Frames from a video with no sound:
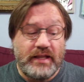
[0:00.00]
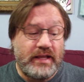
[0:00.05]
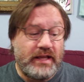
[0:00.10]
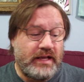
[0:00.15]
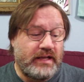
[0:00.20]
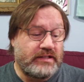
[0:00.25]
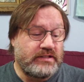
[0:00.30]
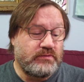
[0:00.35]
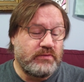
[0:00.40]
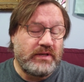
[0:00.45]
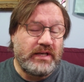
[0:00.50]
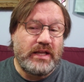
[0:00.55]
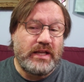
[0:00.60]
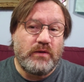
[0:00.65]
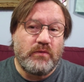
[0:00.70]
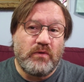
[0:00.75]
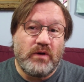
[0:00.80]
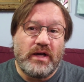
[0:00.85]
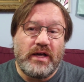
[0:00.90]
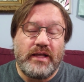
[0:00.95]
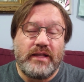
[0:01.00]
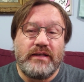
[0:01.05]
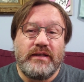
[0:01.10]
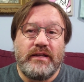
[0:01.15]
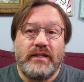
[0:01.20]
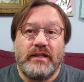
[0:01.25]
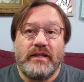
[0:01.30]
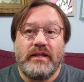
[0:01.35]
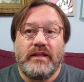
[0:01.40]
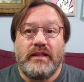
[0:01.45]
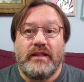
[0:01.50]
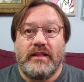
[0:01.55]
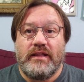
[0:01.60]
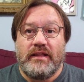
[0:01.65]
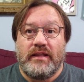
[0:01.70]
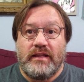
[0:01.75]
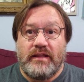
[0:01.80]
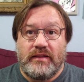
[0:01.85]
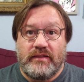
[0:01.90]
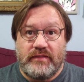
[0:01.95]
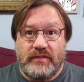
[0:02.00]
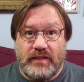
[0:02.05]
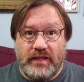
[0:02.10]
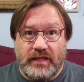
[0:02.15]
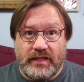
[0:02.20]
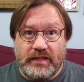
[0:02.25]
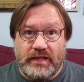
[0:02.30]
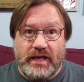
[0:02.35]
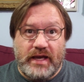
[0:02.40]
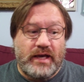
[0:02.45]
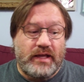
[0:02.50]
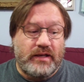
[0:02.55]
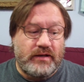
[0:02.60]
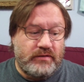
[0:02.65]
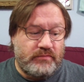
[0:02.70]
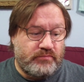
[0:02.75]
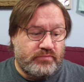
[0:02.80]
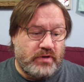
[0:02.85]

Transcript: And when they won, they got